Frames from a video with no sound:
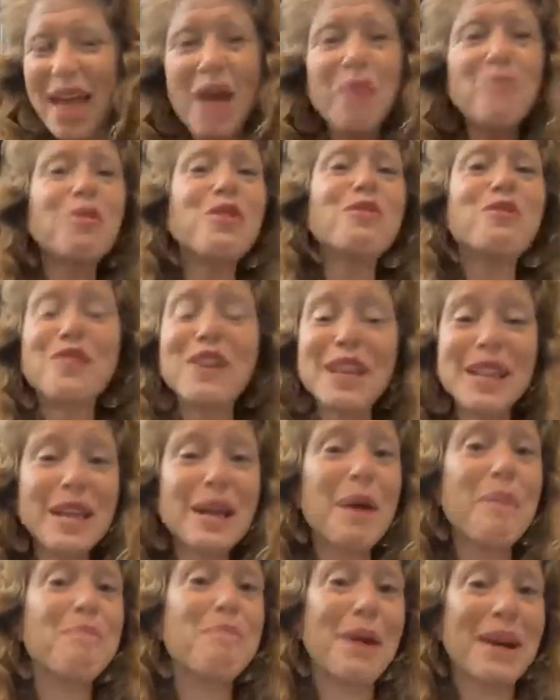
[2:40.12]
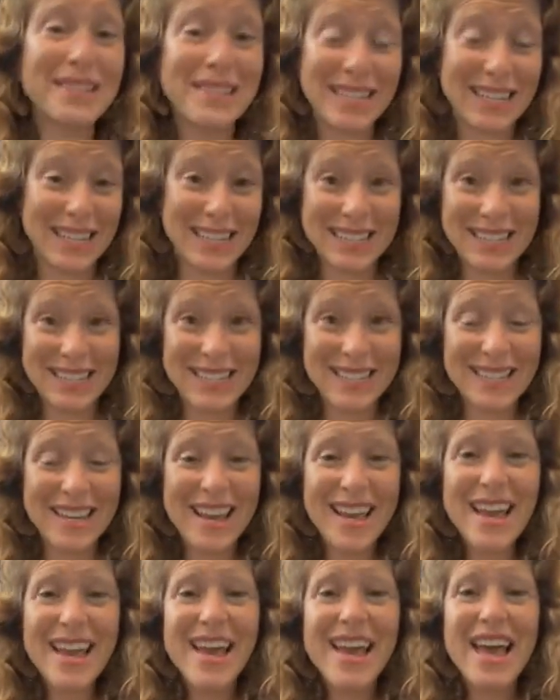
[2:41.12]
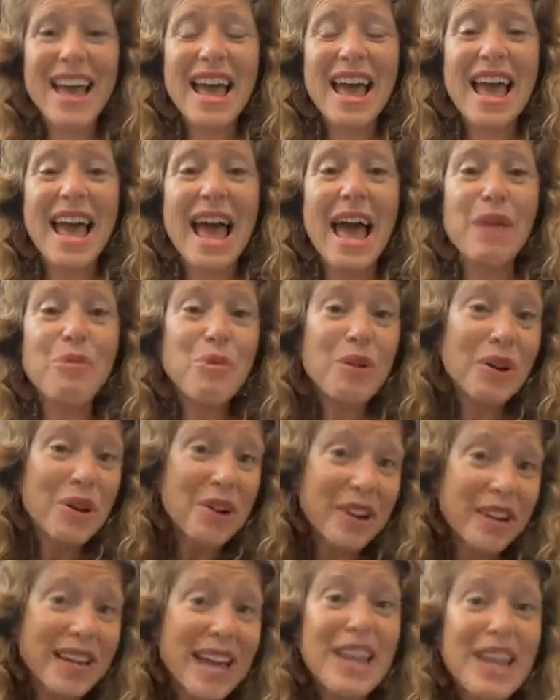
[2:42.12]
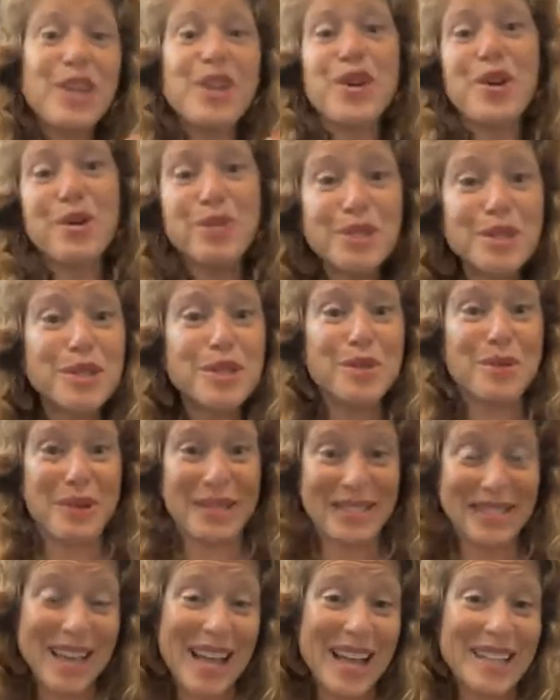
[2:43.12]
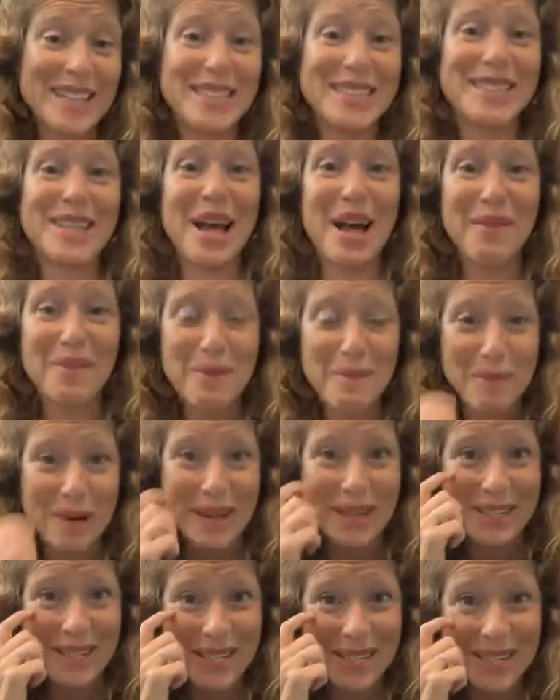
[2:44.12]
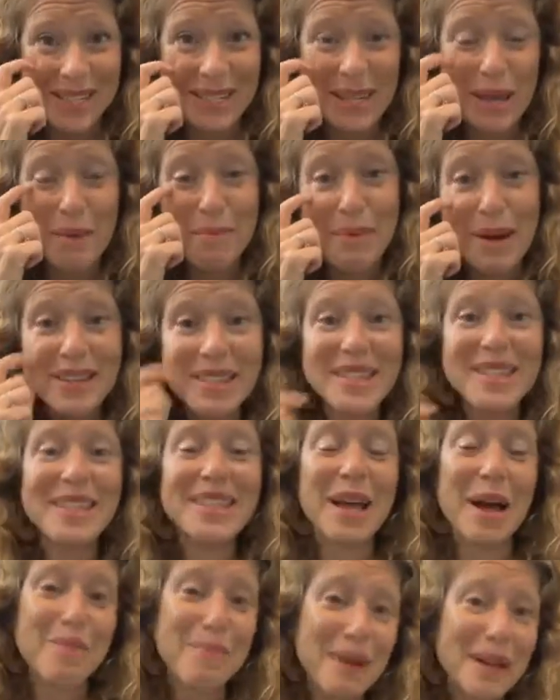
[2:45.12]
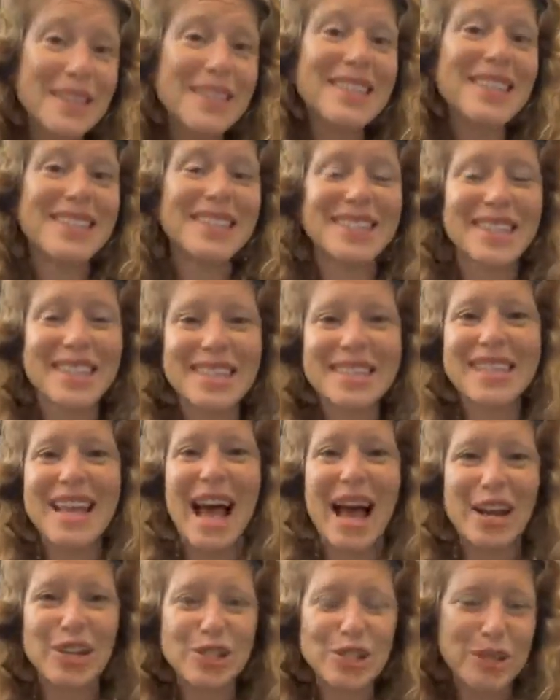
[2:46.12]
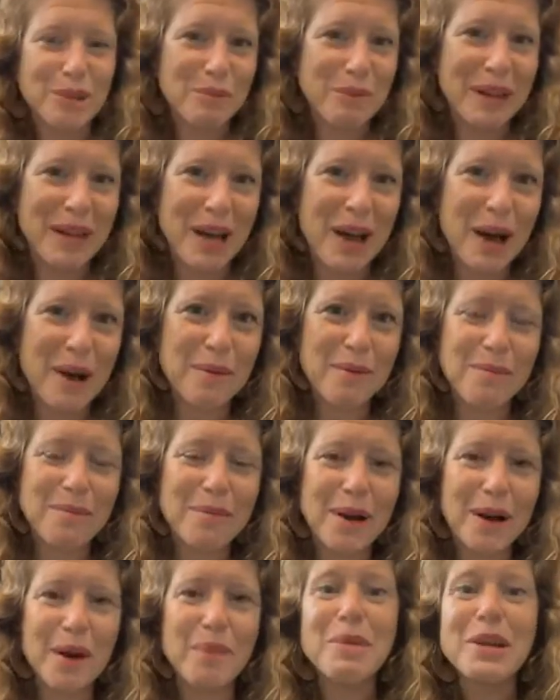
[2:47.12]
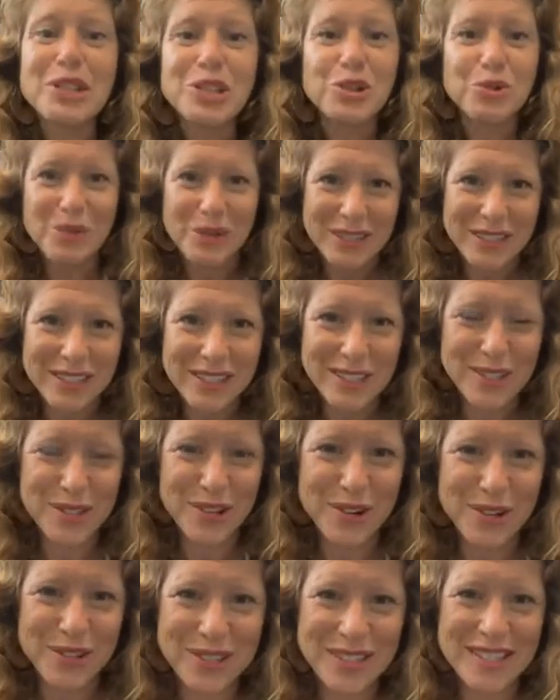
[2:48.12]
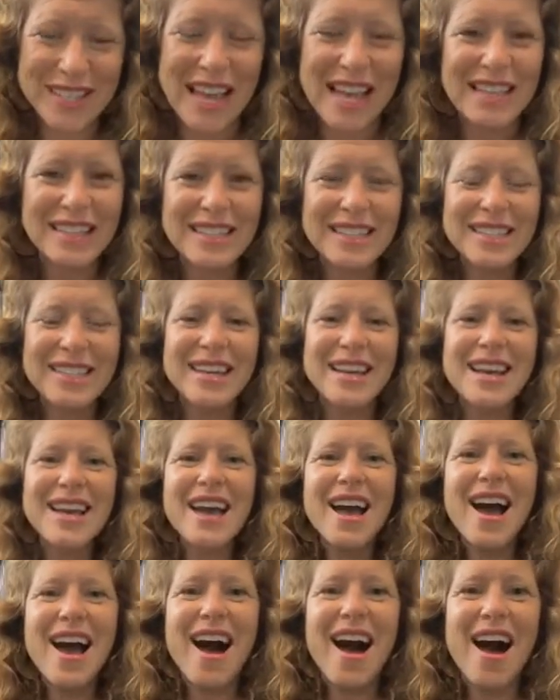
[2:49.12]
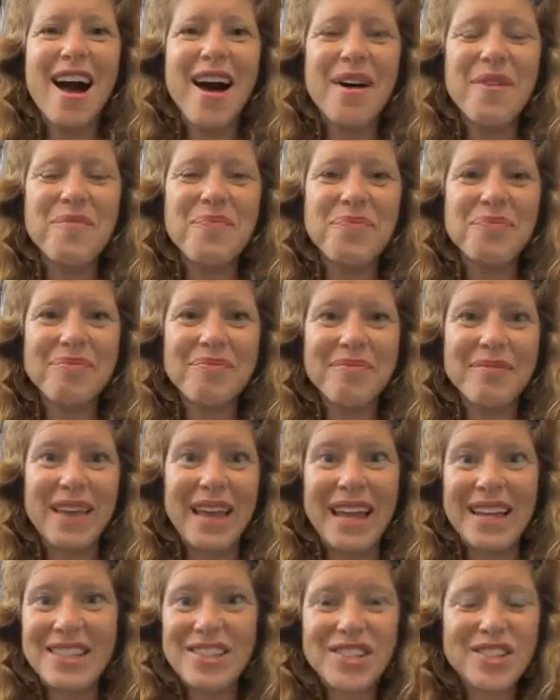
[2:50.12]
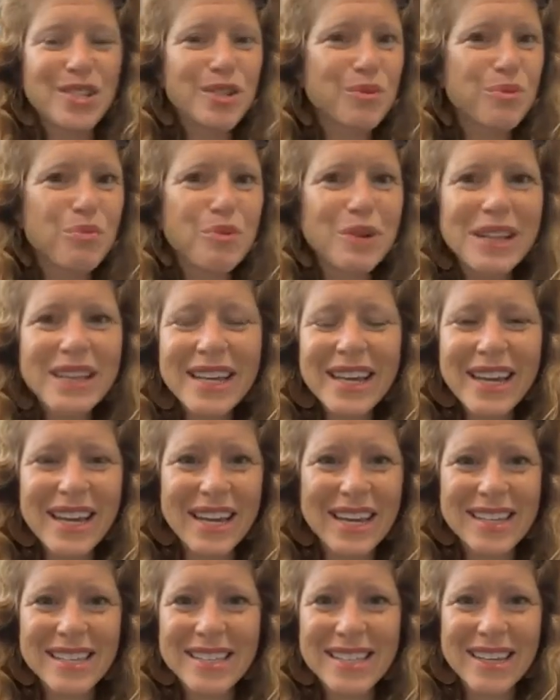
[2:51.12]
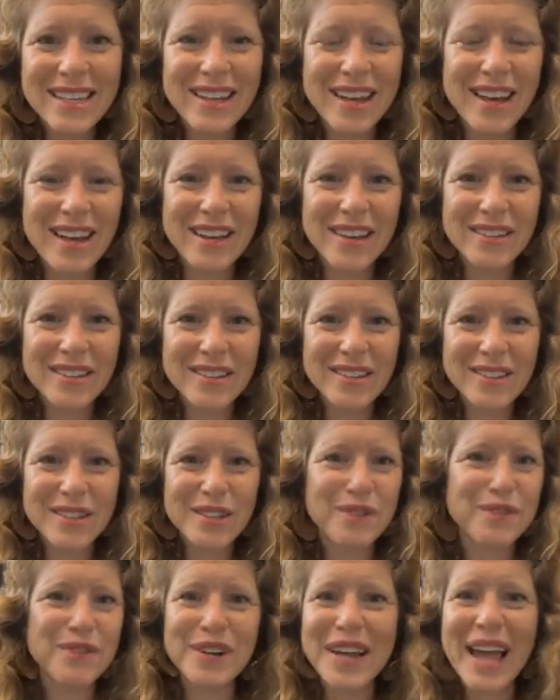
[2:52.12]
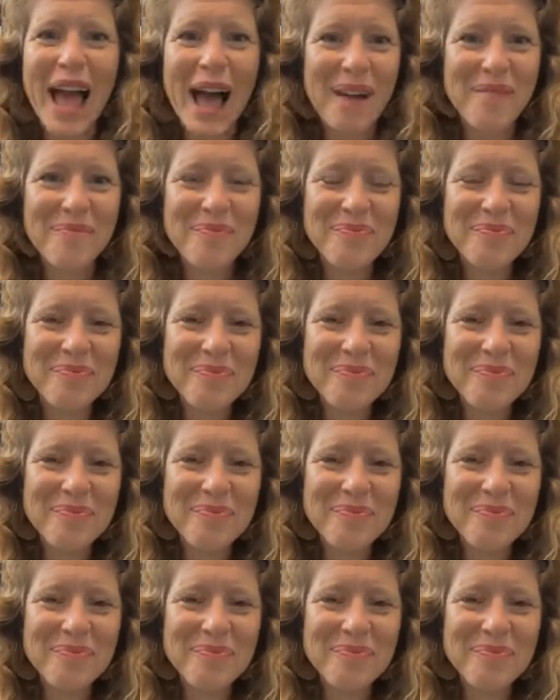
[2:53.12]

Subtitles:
and we're feeling abundance, and we're getting used to a sense of abundance. Abundance has actually become habitual in a certain sense. It's just really easy to forget.